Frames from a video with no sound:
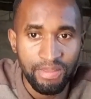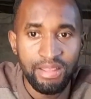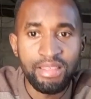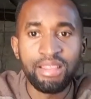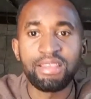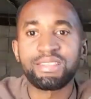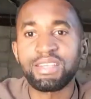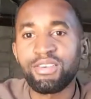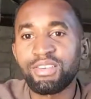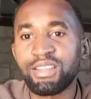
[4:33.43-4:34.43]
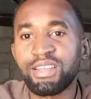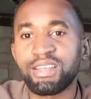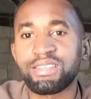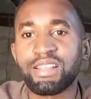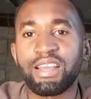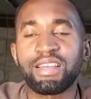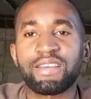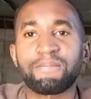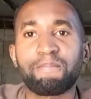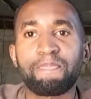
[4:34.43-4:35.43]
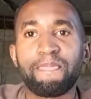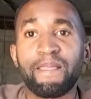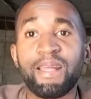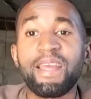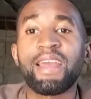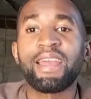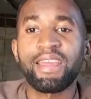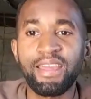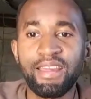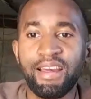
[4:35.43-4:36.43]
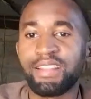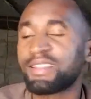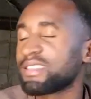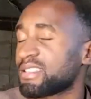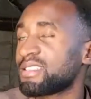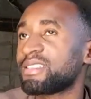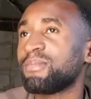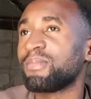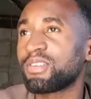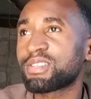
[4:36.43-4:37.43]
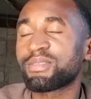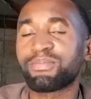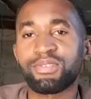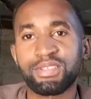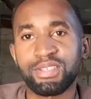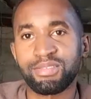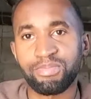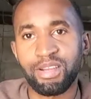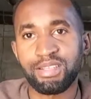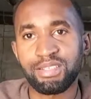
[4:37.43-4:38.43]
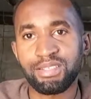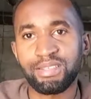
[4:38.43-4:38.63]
Then the second thing is like, and this is the most important part,